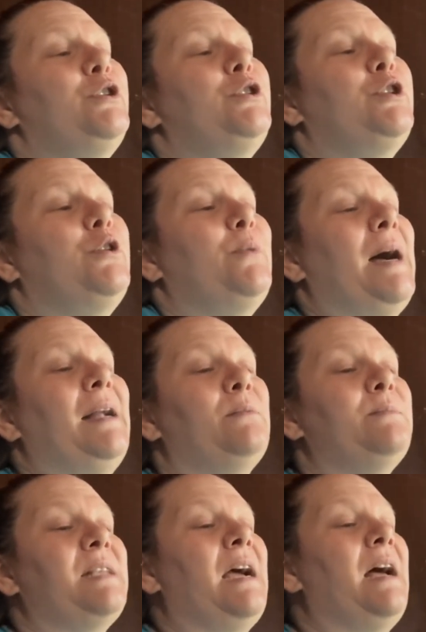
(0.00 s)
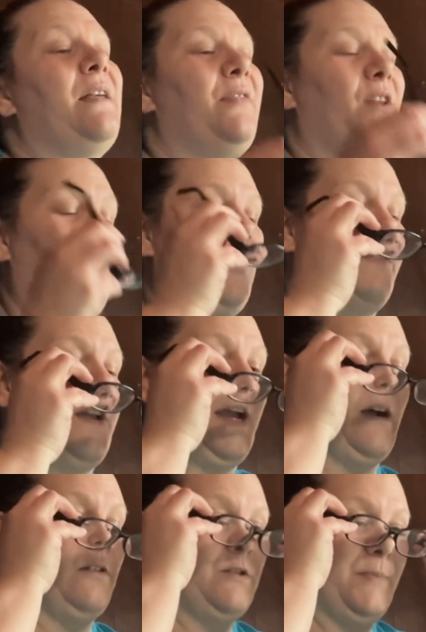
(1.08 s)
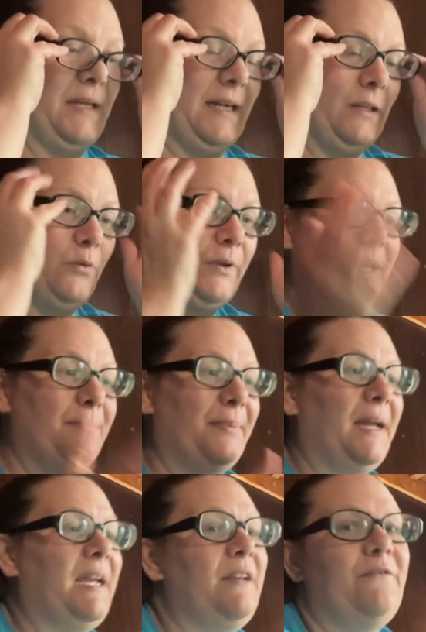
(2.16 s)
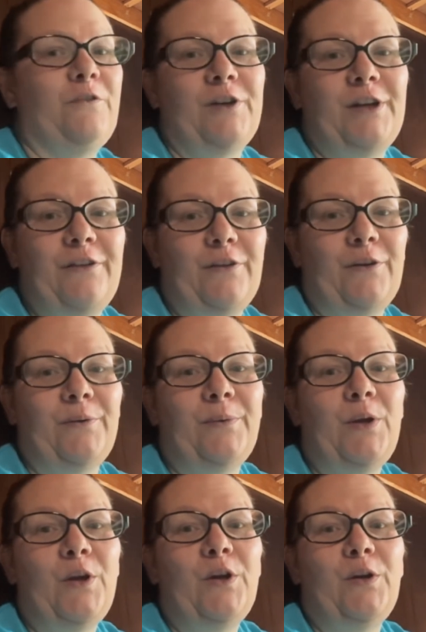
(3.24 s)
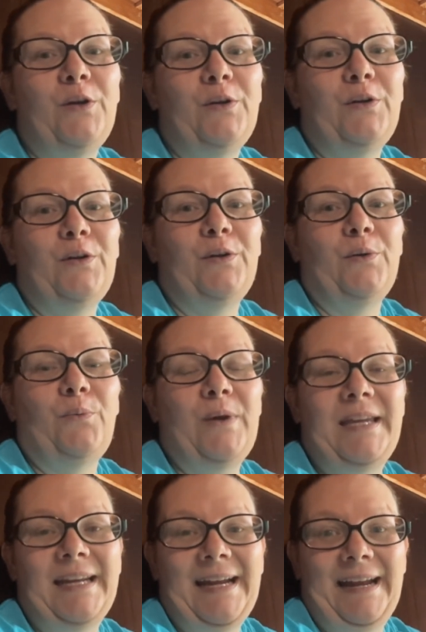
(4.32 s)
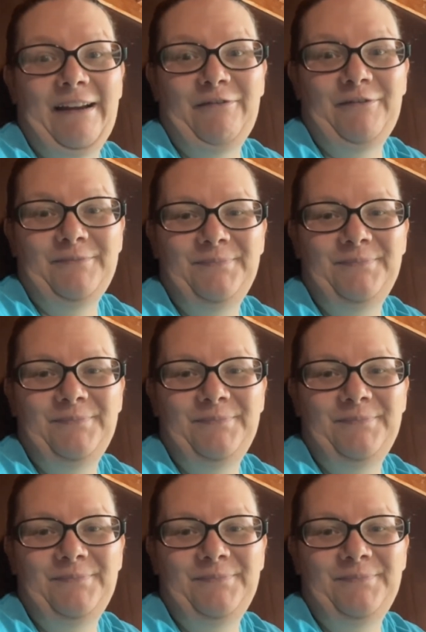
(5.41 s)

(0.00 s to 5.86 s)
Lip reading: 2 items at the coffee house, but I don't get paid for another week and a half.